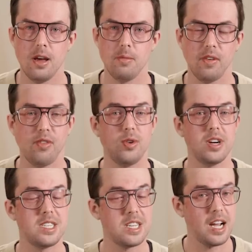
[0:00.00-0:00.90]
before
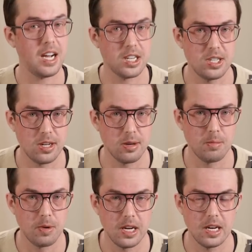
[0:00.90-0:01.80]
it's actually
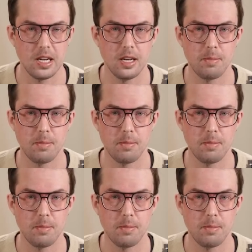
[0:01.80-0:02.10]
completely